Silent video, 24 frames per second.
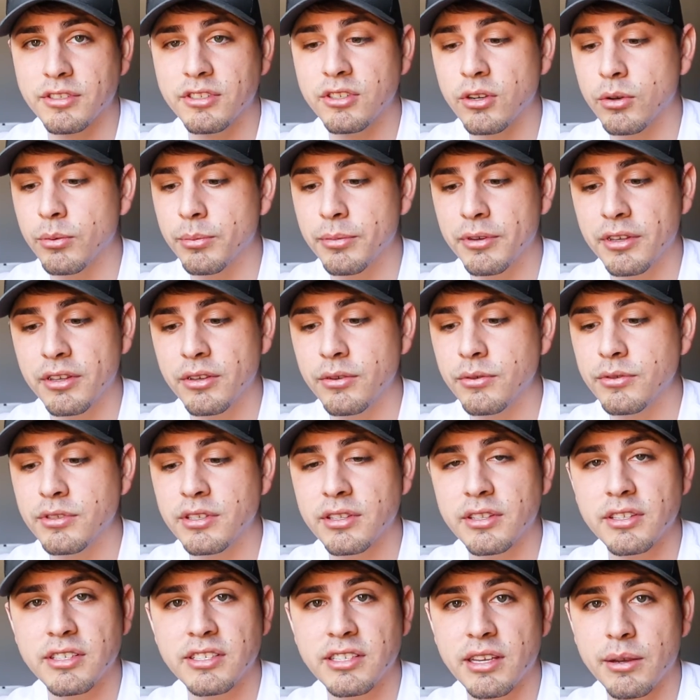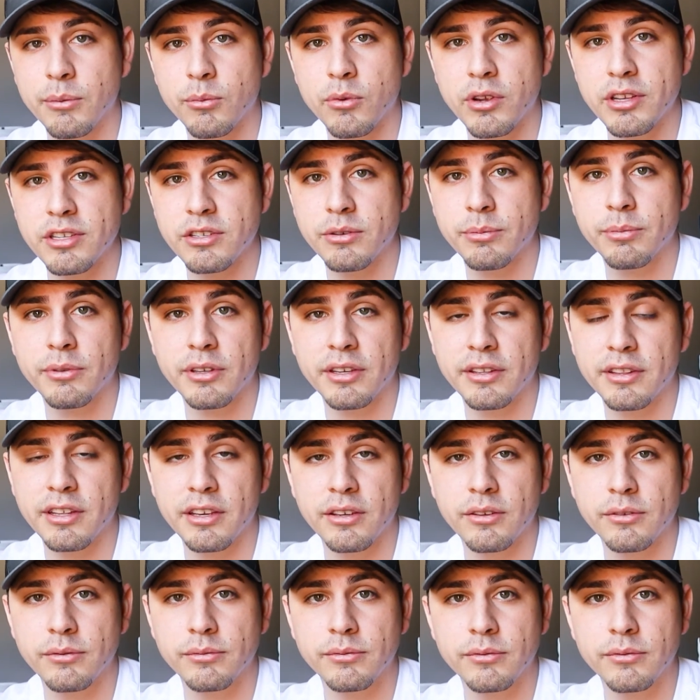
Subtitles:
Don't be using the same razor blade that you